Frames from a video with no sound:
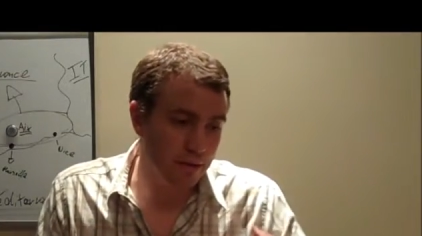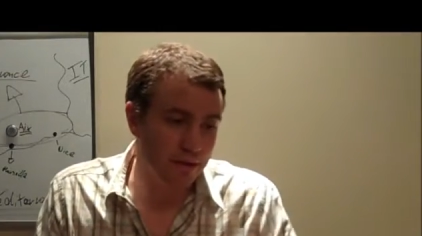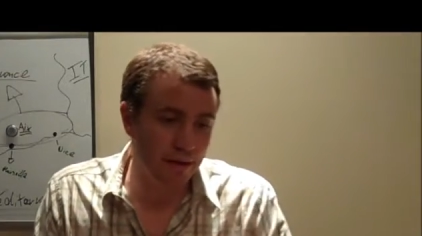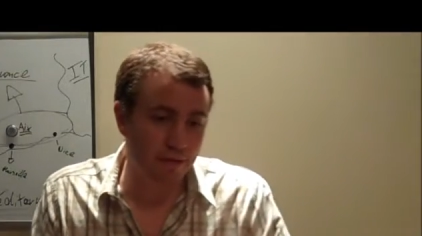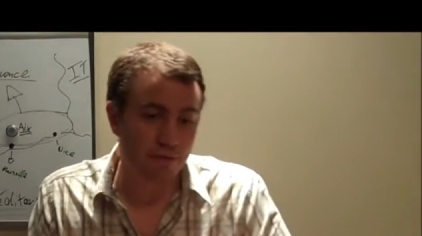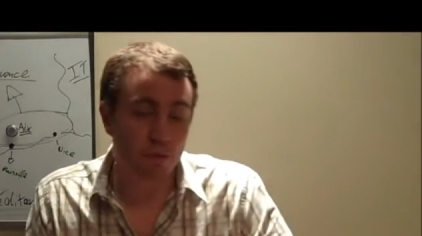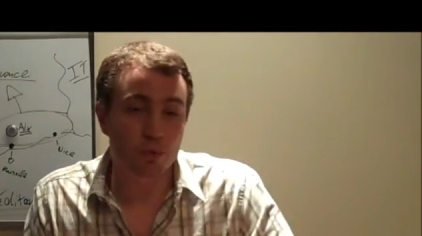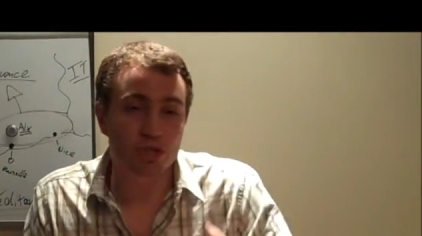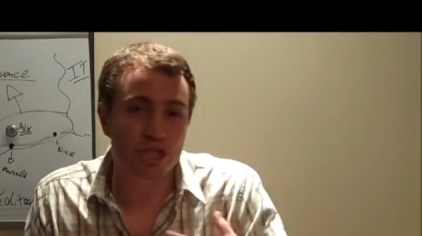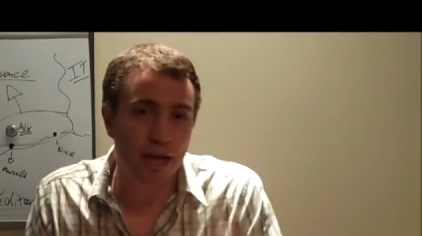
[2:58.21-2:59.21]
that
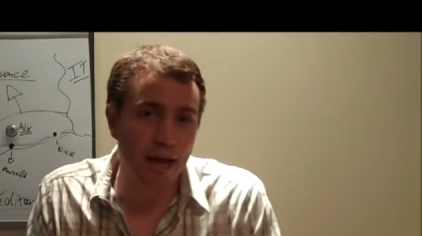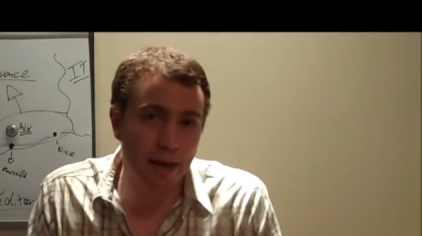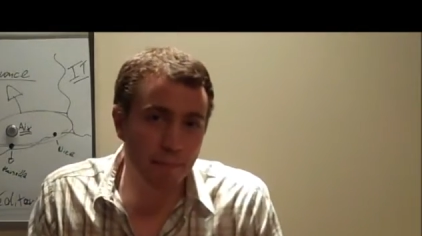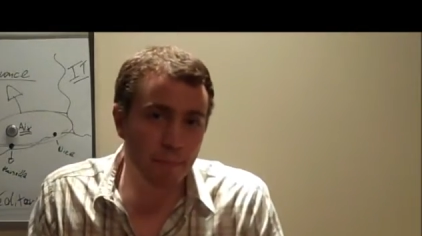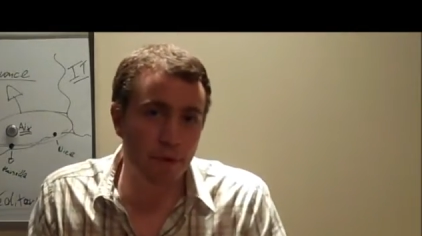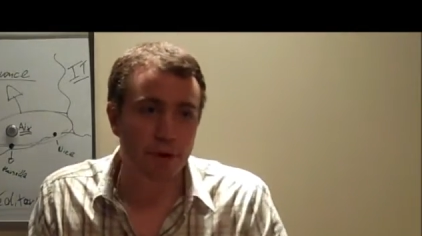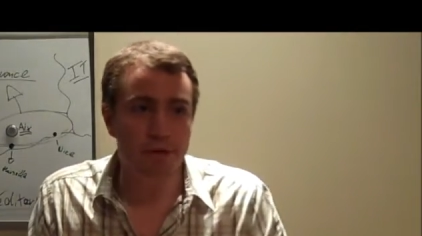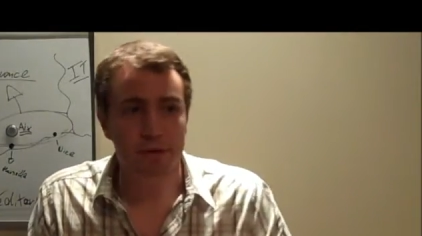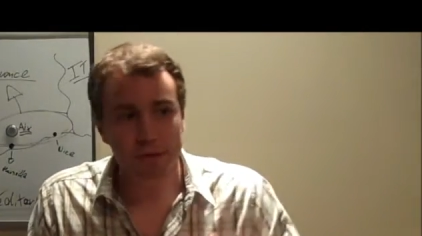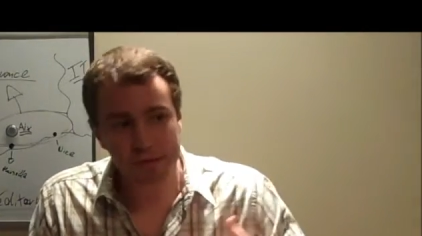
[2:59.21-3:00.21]
fruit jam, but
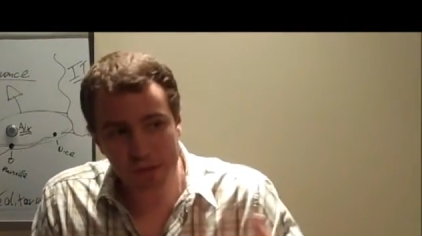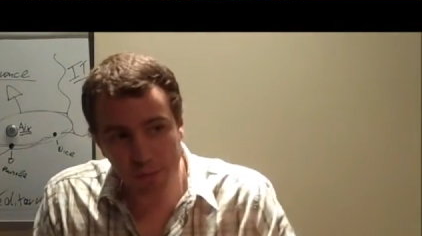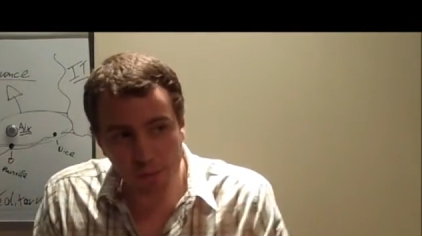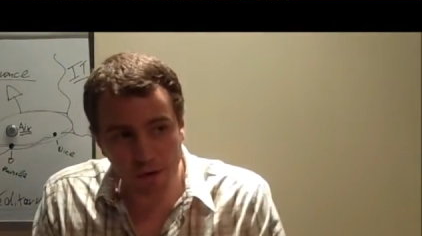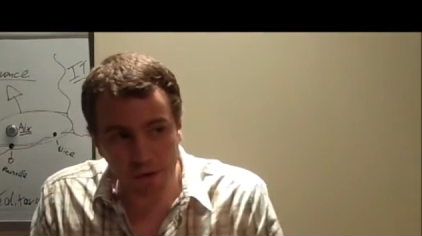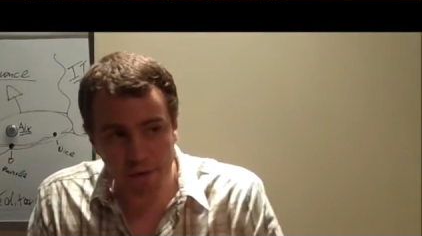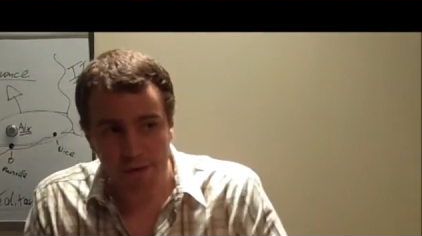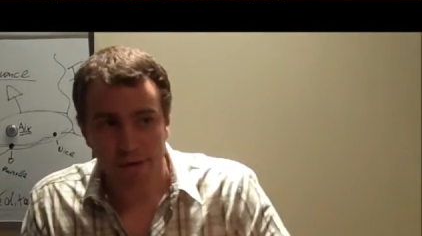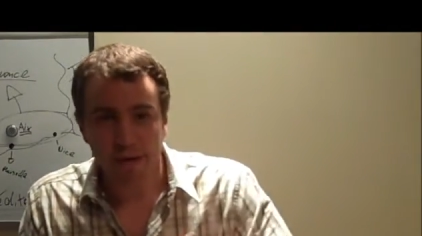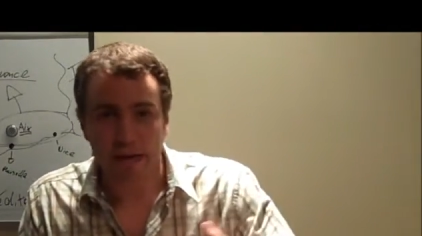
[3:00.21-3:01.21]
somewhere
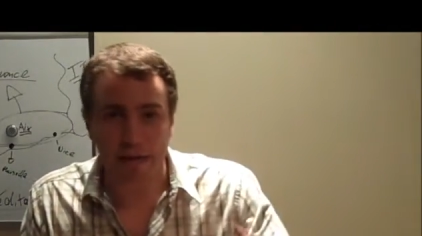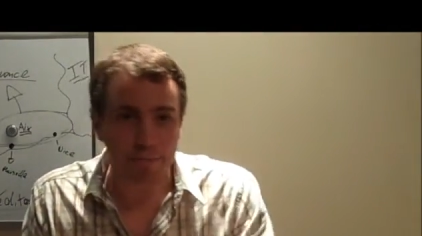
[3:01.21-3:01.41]
in